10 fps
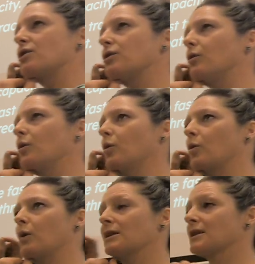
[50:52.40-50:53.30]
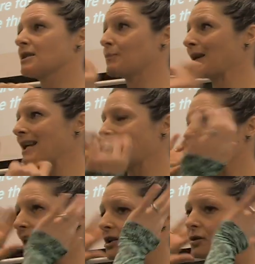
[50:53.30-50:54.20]
To it's a speed. It's
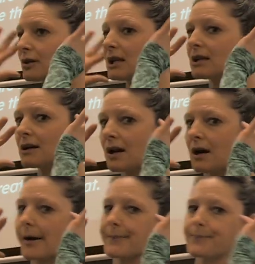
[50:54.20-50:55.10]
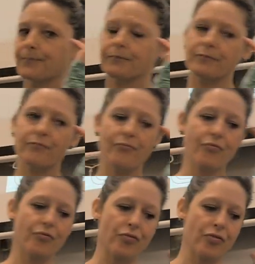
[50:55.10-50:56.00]
actually um,
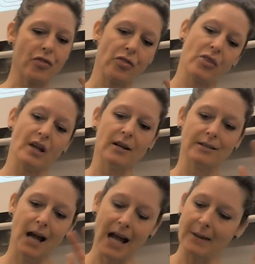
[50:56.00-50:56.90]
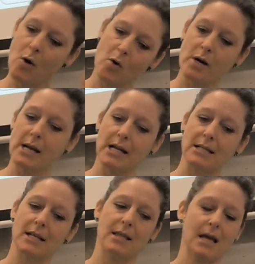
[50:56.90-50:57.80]
a
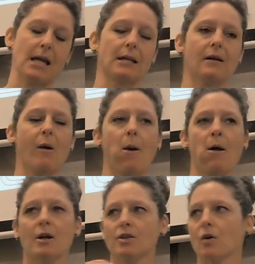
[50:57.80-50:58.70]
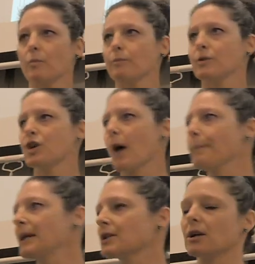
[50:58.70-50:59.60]
time-oriented thing. So
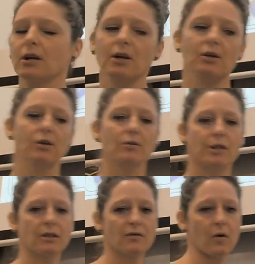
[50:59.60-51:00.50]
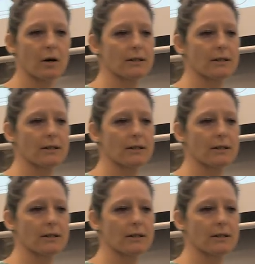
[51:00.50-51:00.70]
jumping to conclusions, for